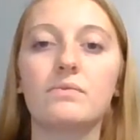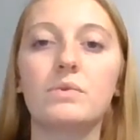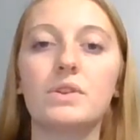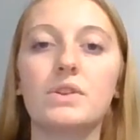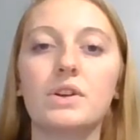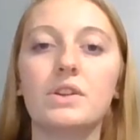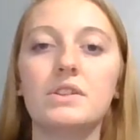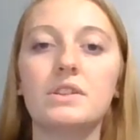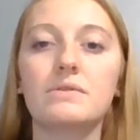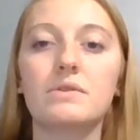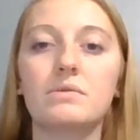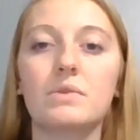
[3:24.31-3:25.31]
With all the
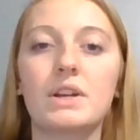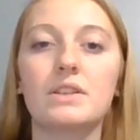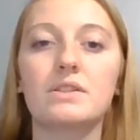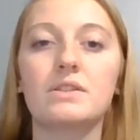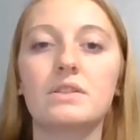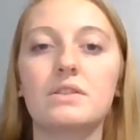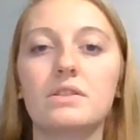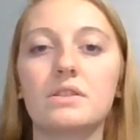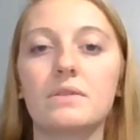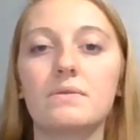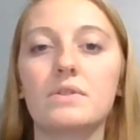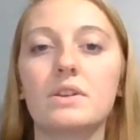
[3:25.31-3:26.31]
different ways to
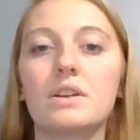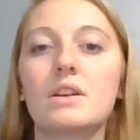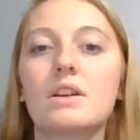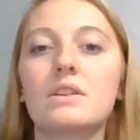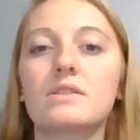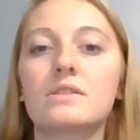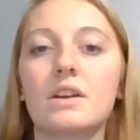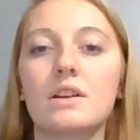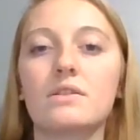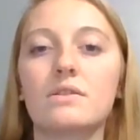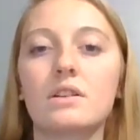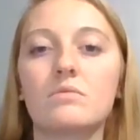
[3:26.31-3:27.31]
deliver
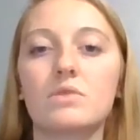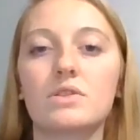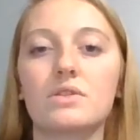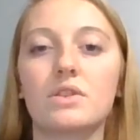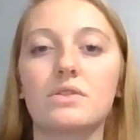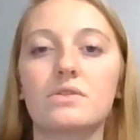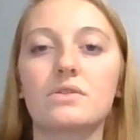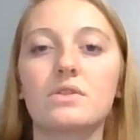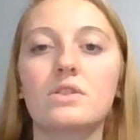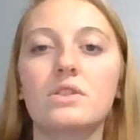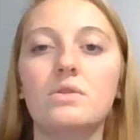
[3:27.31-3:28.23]
sonogram results,